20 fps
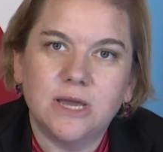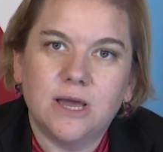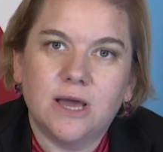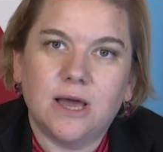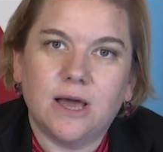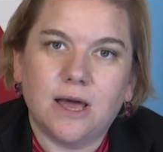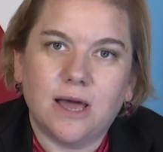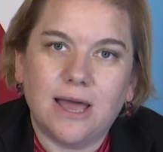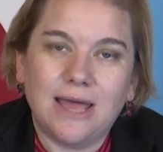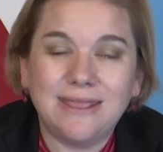
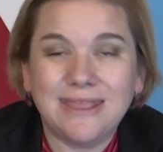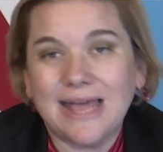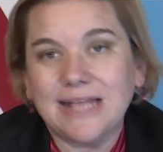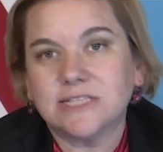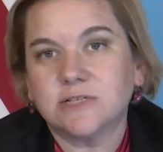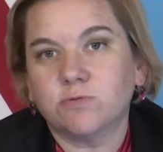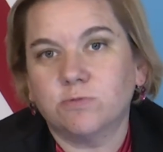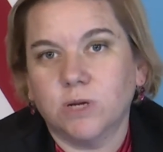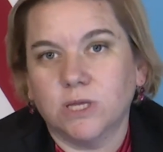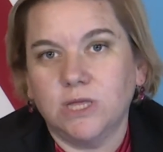And
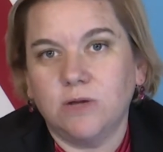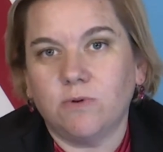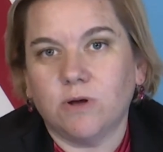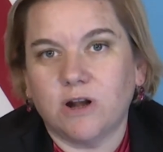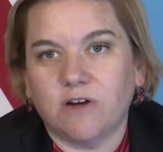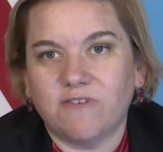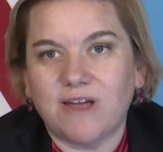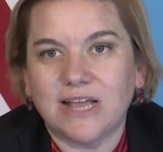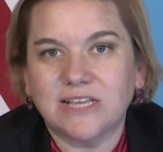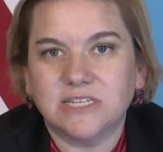that's really what
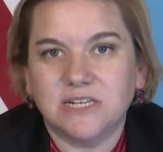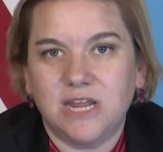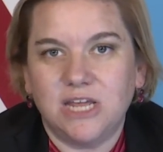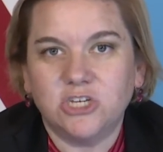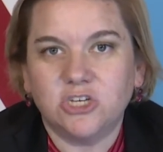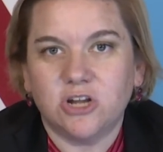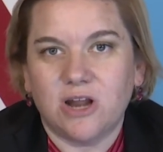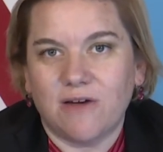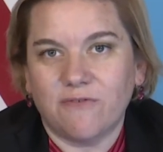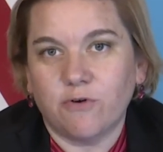our
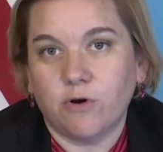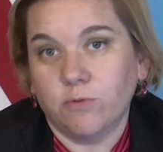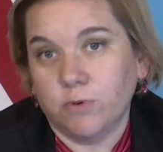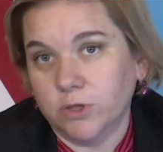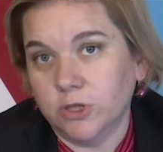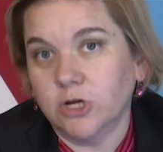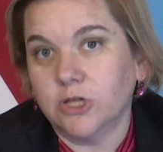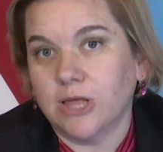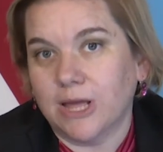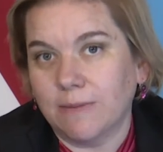vaccination effort will
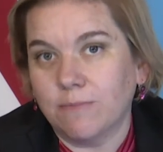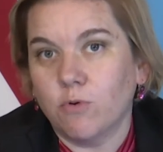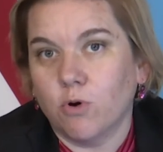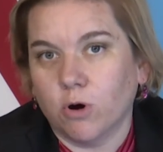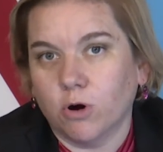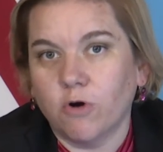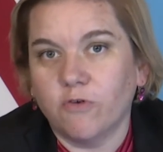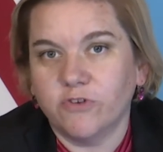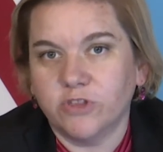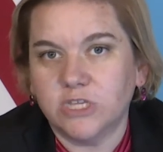look like
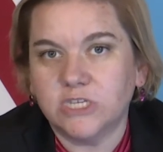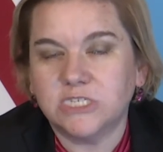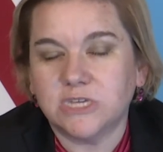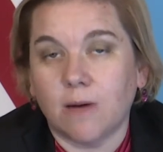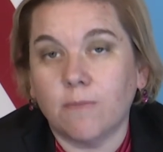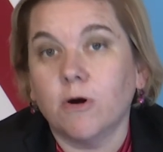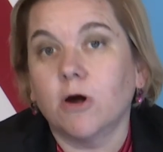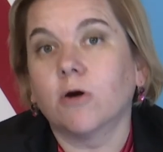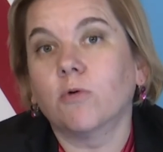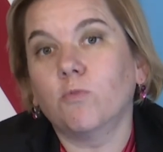more over the
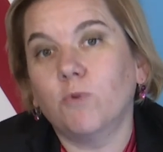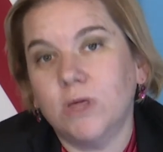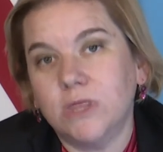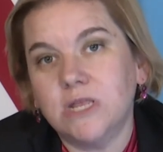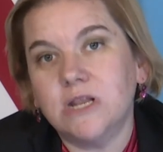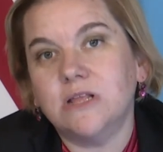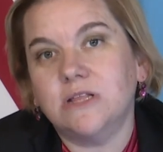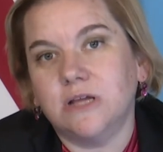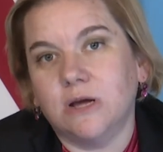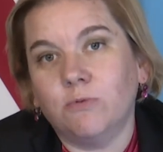summer with
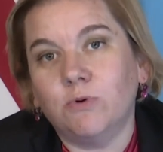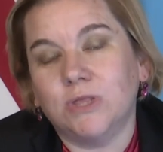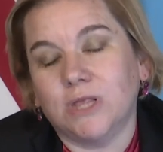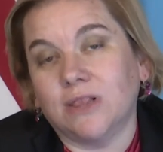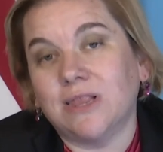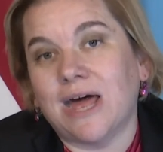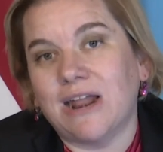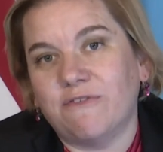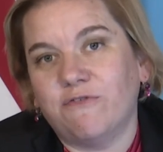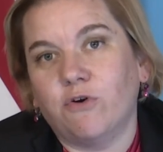a
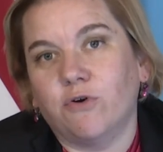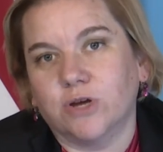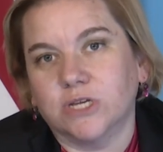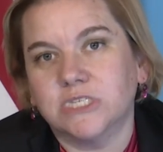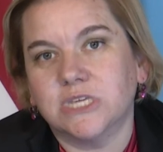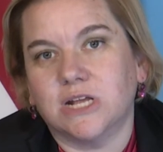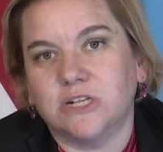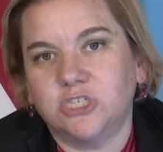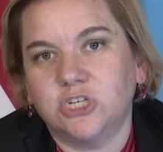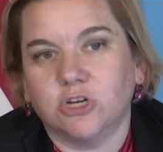lot of
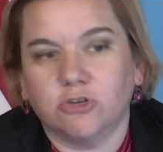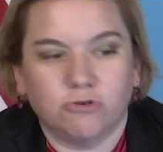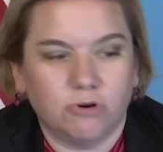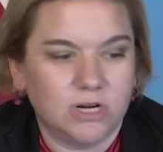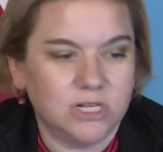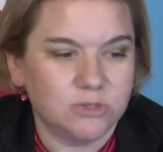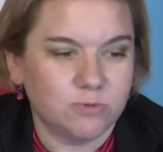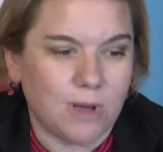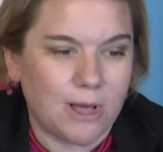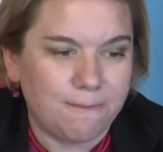focus on children
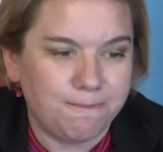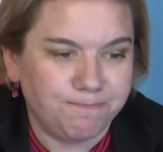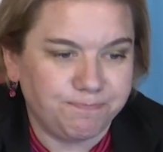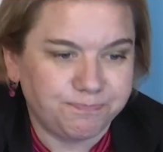as well.